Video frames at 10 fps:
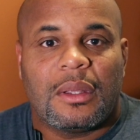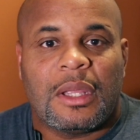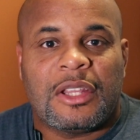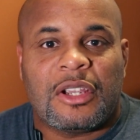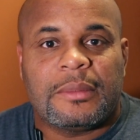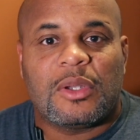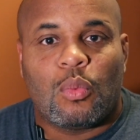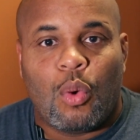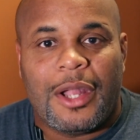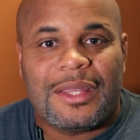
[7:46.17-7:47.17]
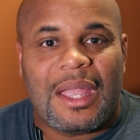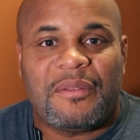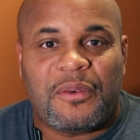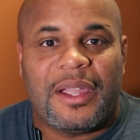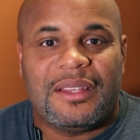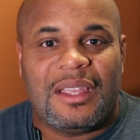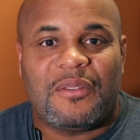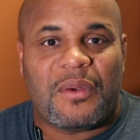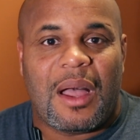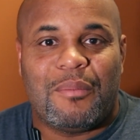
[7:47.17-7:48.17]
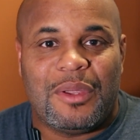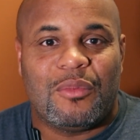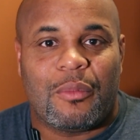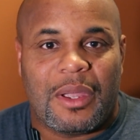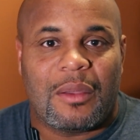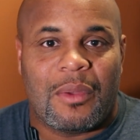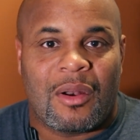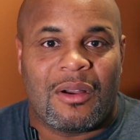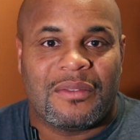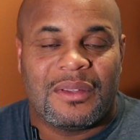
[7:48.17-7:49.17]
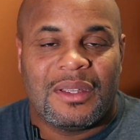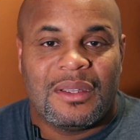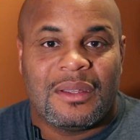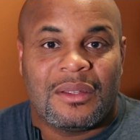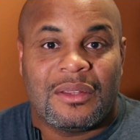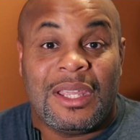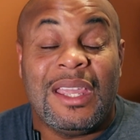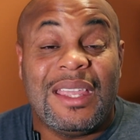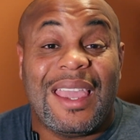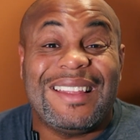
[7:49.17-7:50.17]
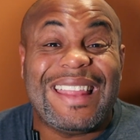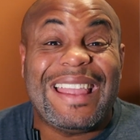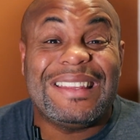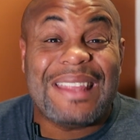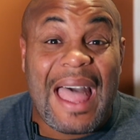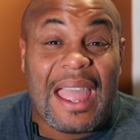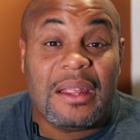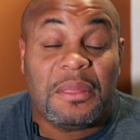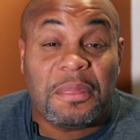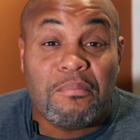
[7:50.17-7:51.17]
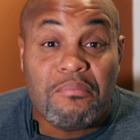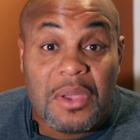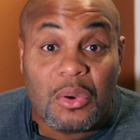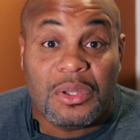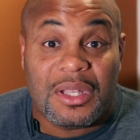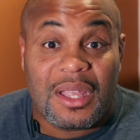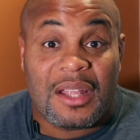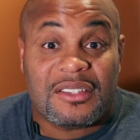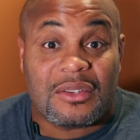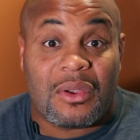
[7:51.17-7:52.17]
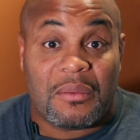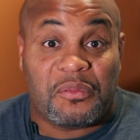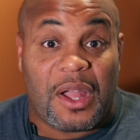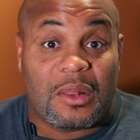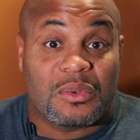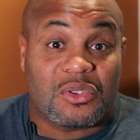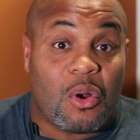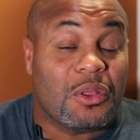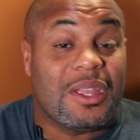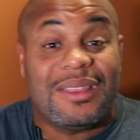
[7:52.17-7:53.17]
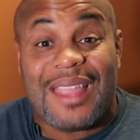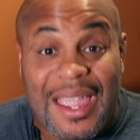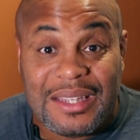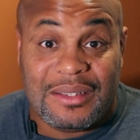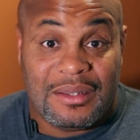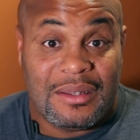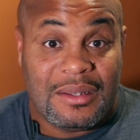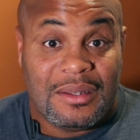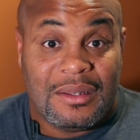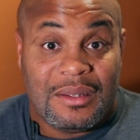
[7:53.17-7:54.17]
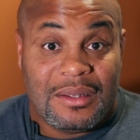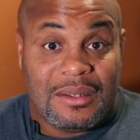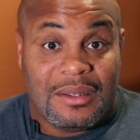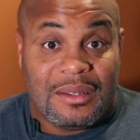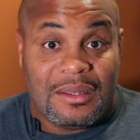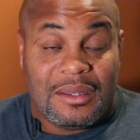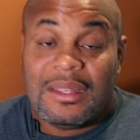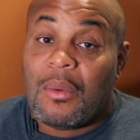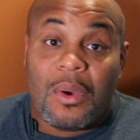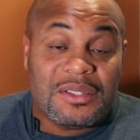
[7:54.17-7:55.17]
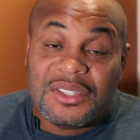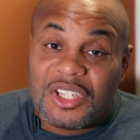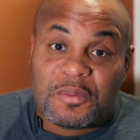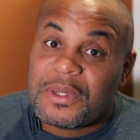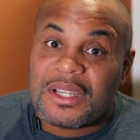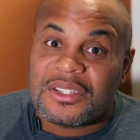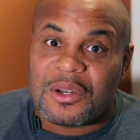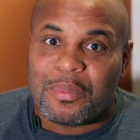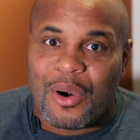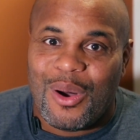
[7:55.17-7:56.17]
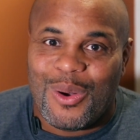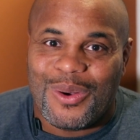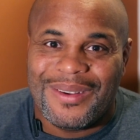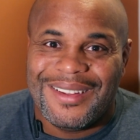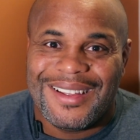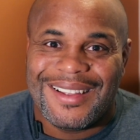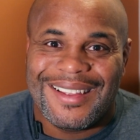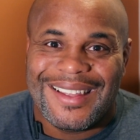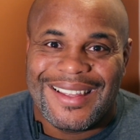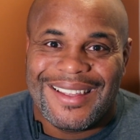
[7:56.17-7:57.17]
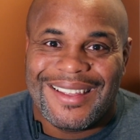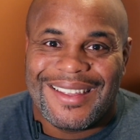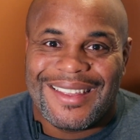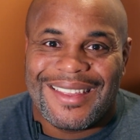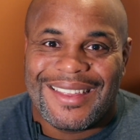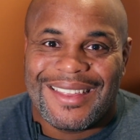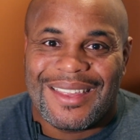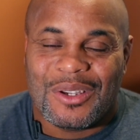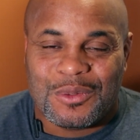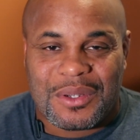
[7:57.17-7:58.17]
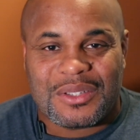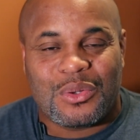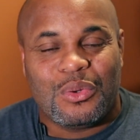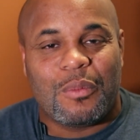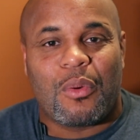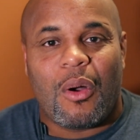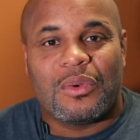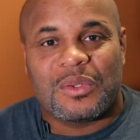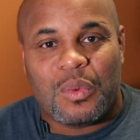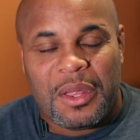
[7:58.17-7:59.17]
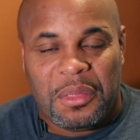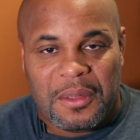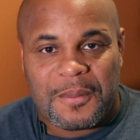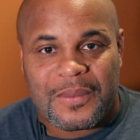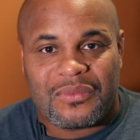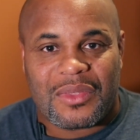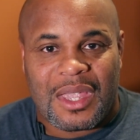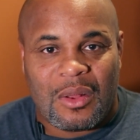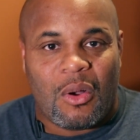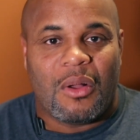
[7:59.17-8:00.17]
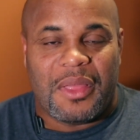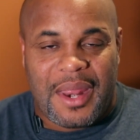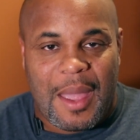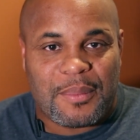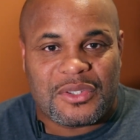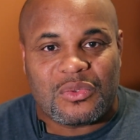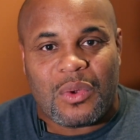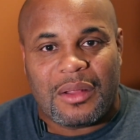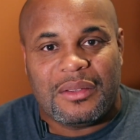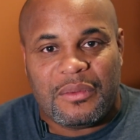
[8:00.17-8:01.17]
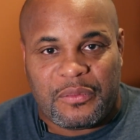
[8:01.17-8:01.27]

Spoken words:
in terms of what that fight did for Habib Nurmagomedov. He gained like 9 million Instagram followers on the night. And that wasn't just because of the brawl. It was because of who the brawl was with and all that happened surrounding the